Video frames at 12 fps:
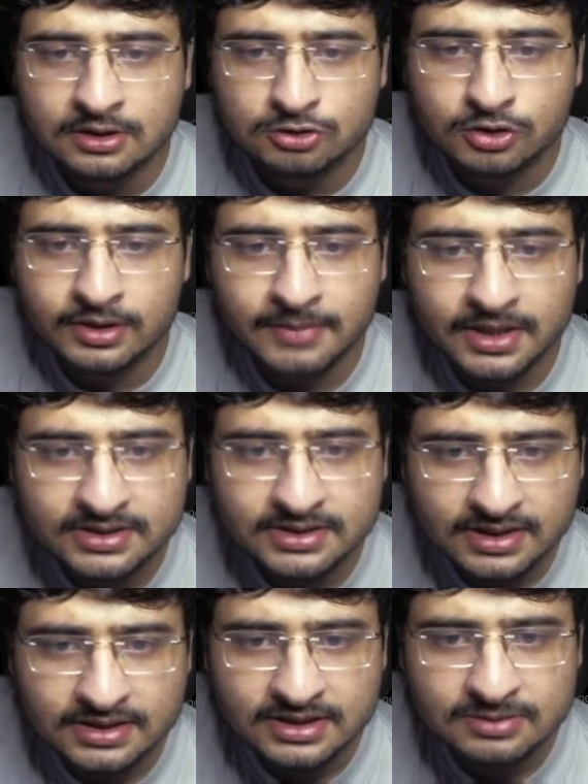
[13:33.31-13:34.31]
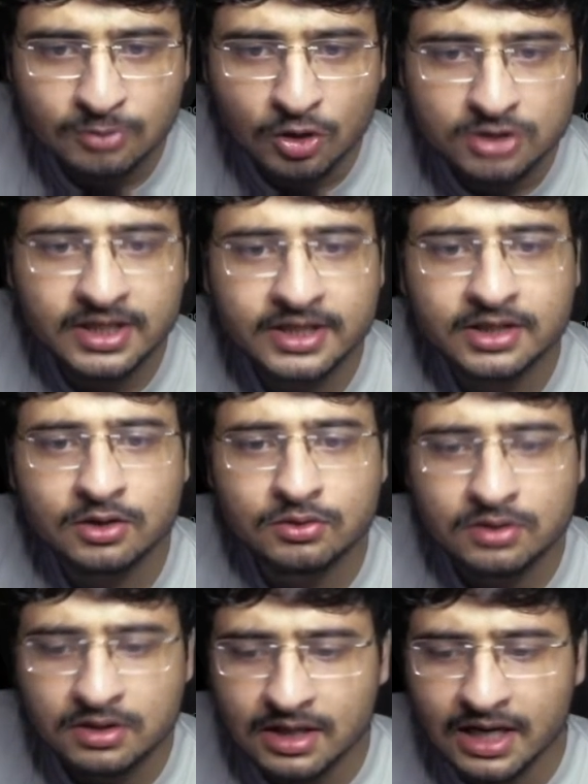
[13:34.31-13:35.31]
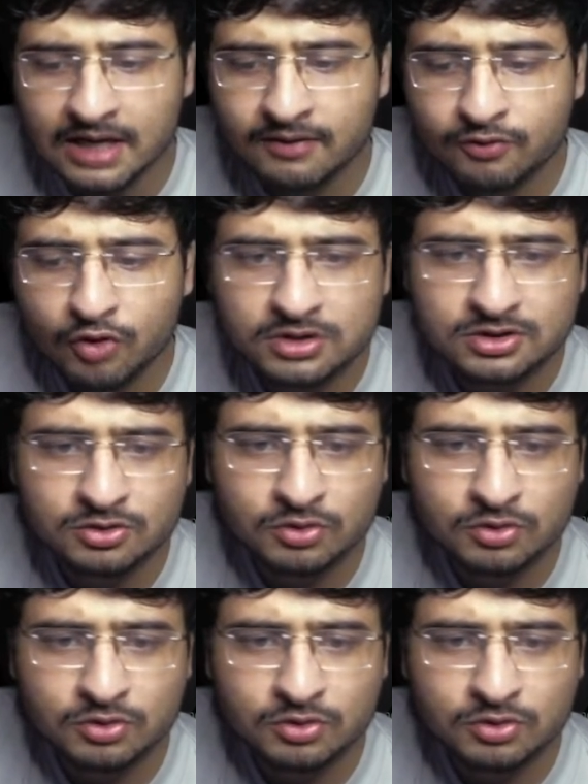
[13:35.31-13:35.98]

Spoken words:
So let me consider this box right now. I'll of course,